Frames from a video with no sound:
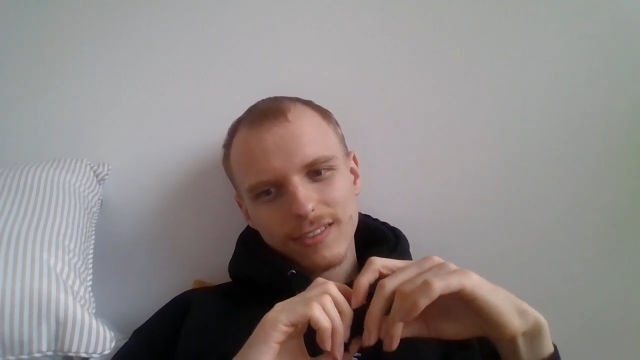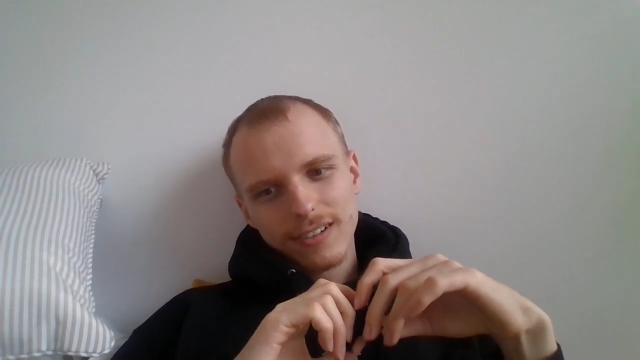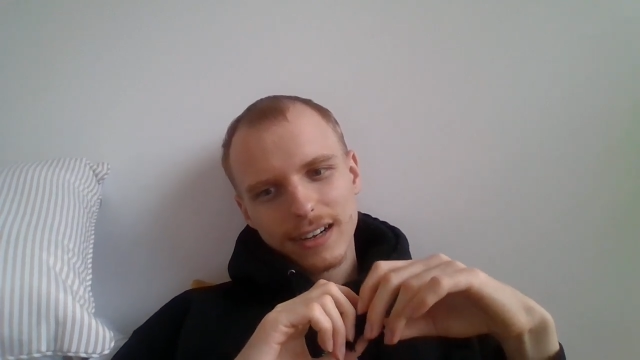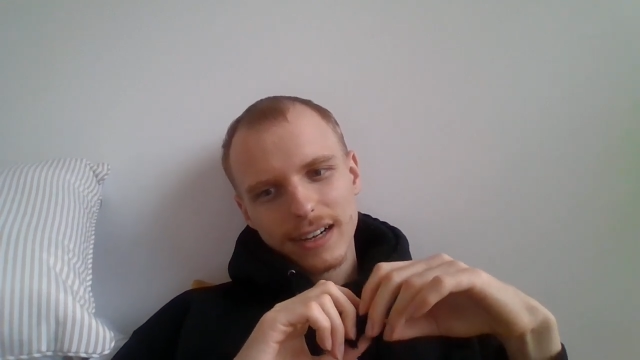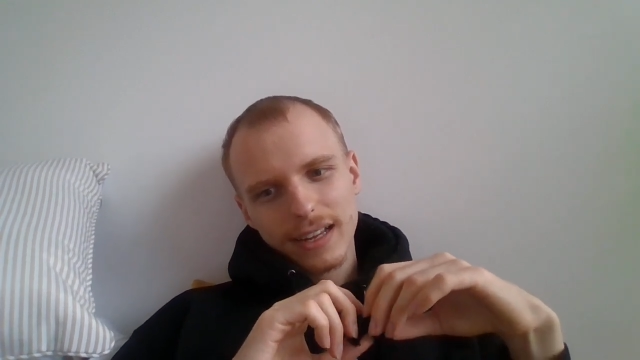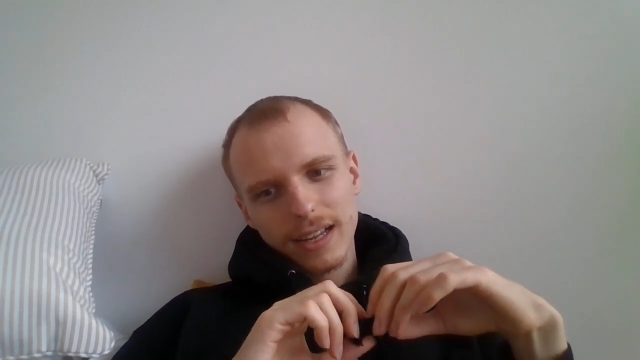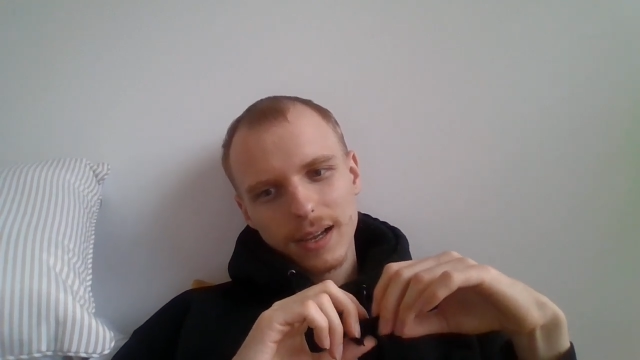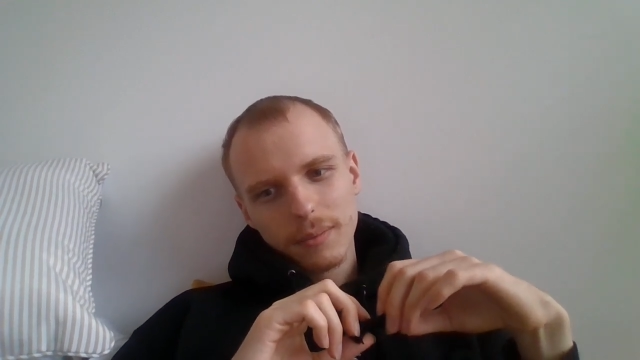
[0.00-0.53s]

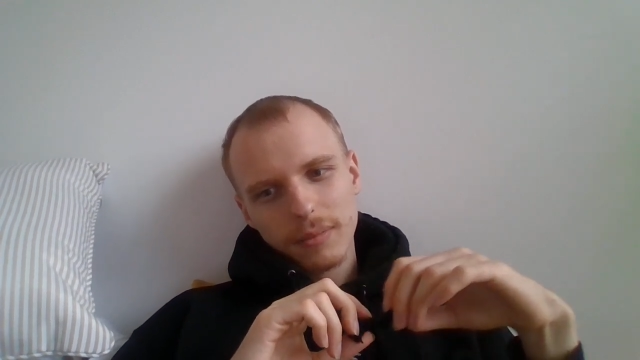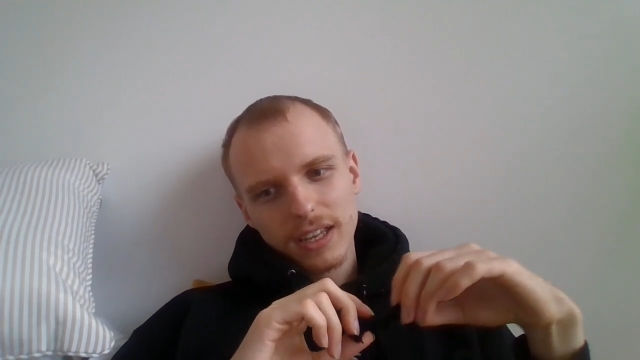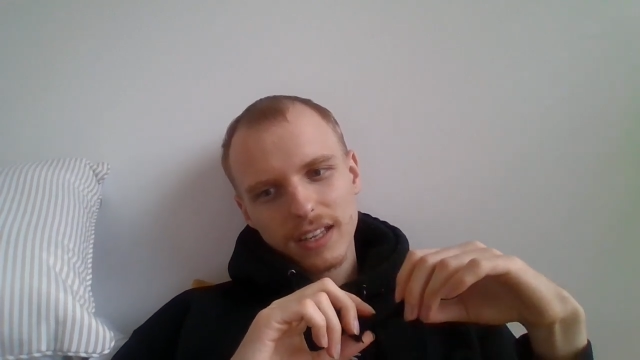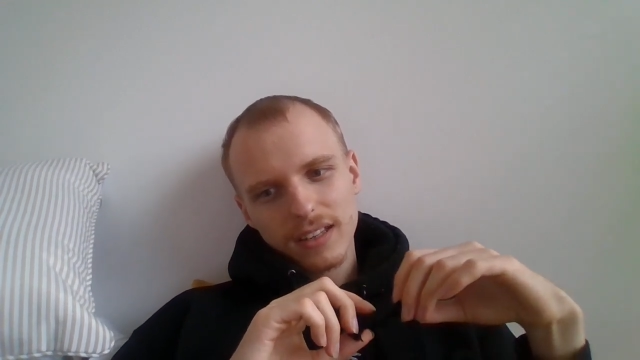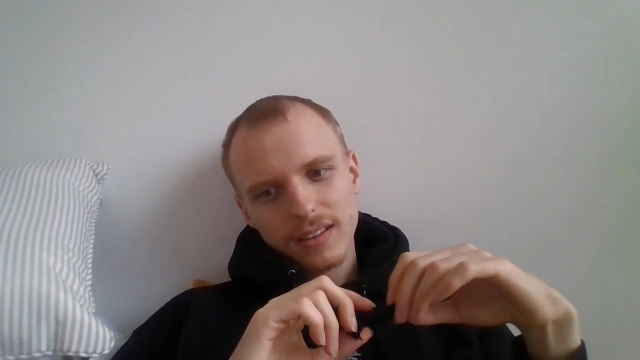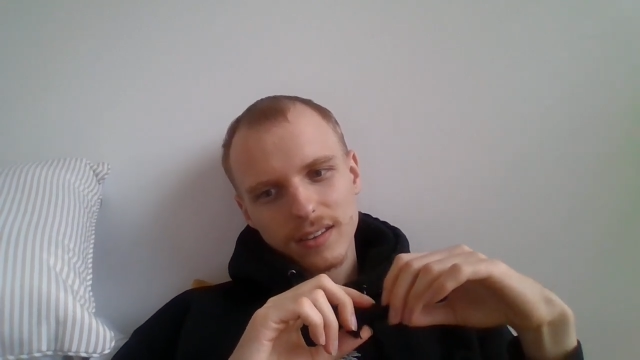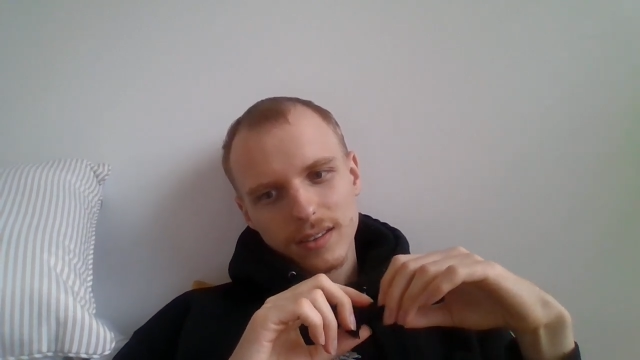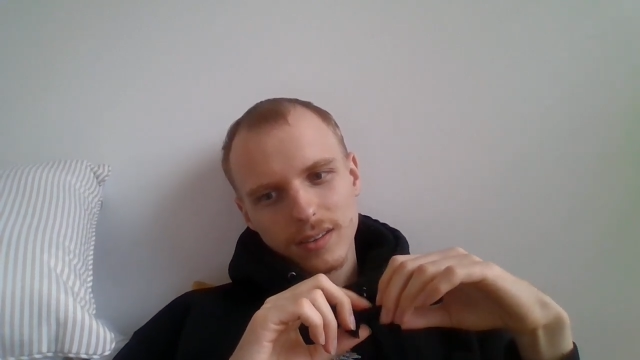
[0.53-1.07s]
Why? I
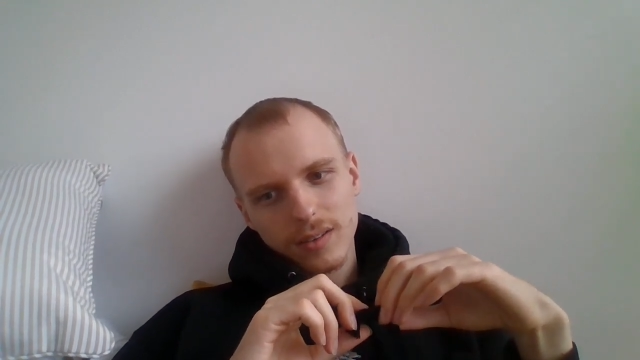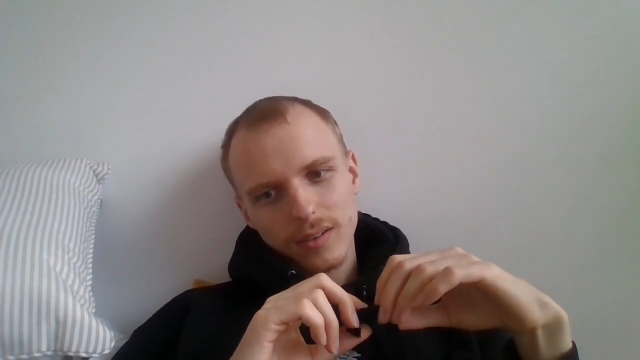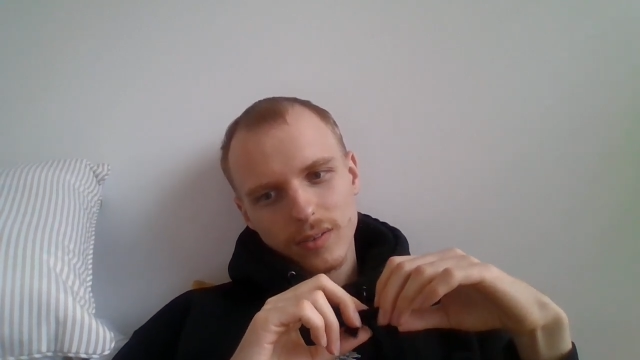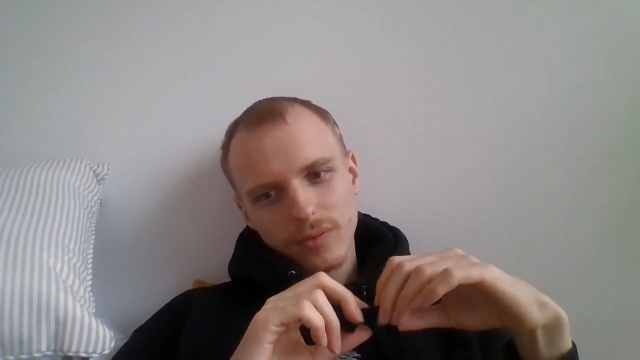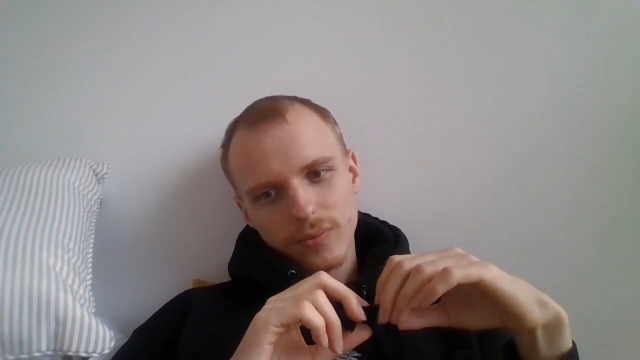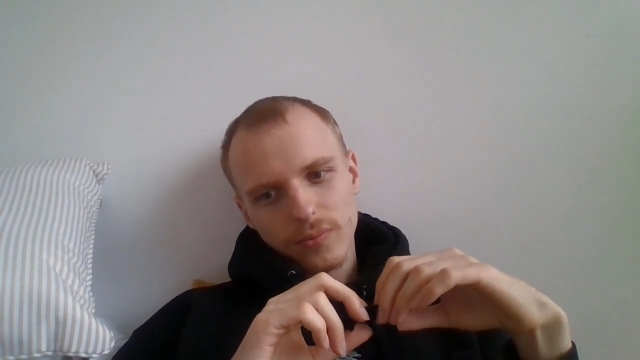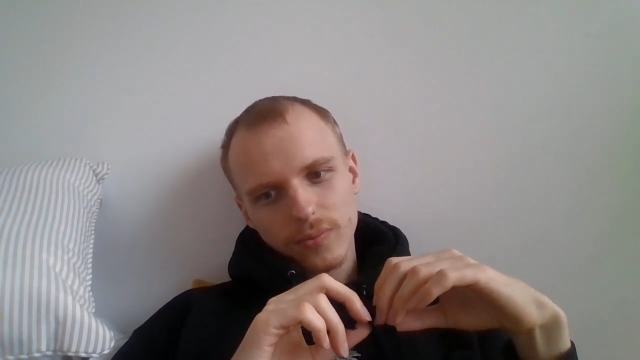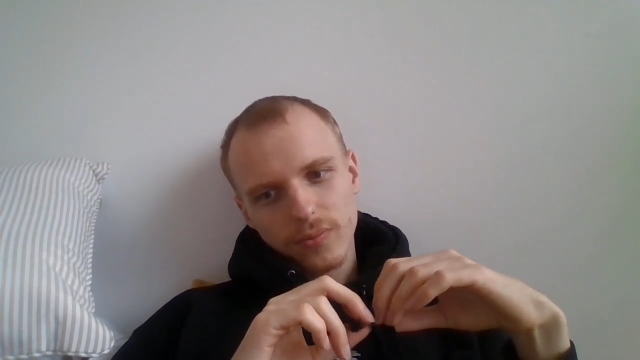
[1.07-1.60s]
mean,
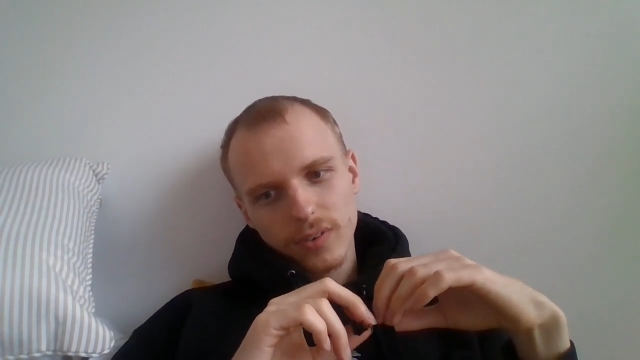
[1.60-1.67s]
the